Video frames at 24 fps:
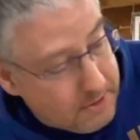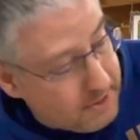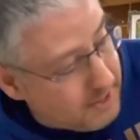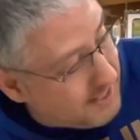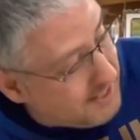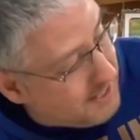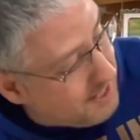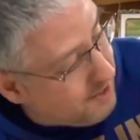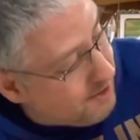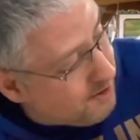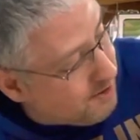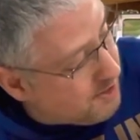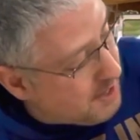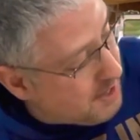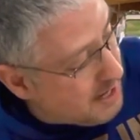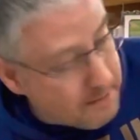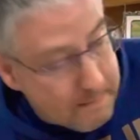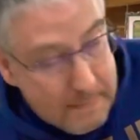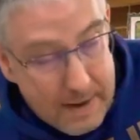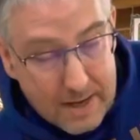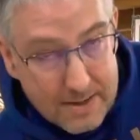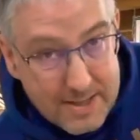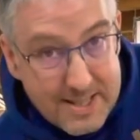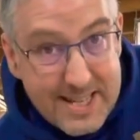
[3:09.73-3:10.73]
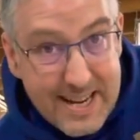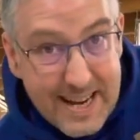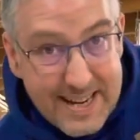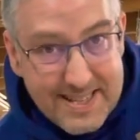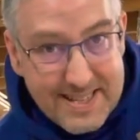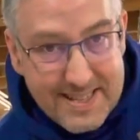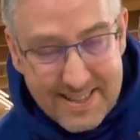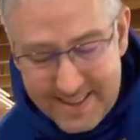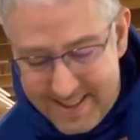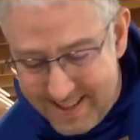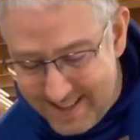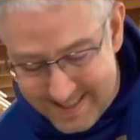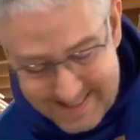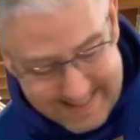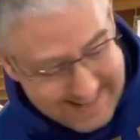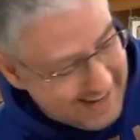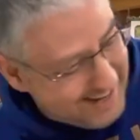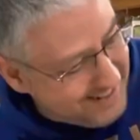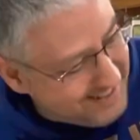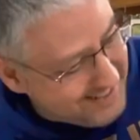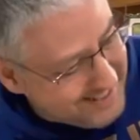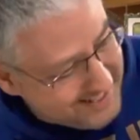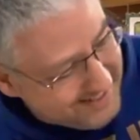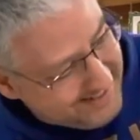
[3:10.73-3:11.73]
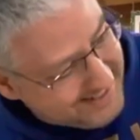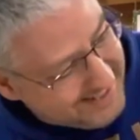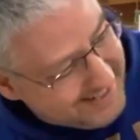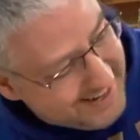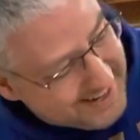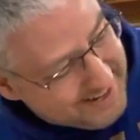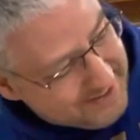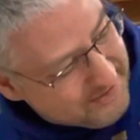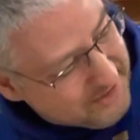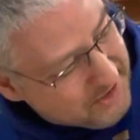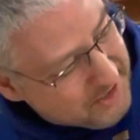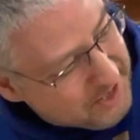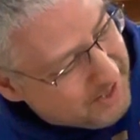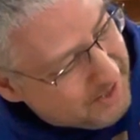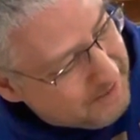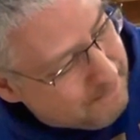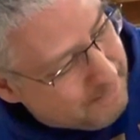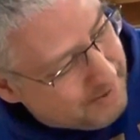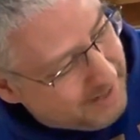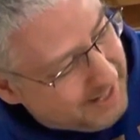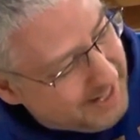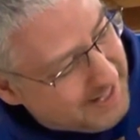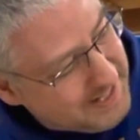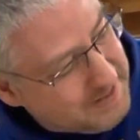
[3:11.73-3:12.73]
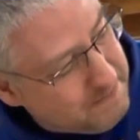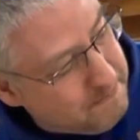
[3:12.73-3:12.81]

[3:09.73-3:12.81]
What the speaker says: I didn't think about testing this out, so it's not in a very good place,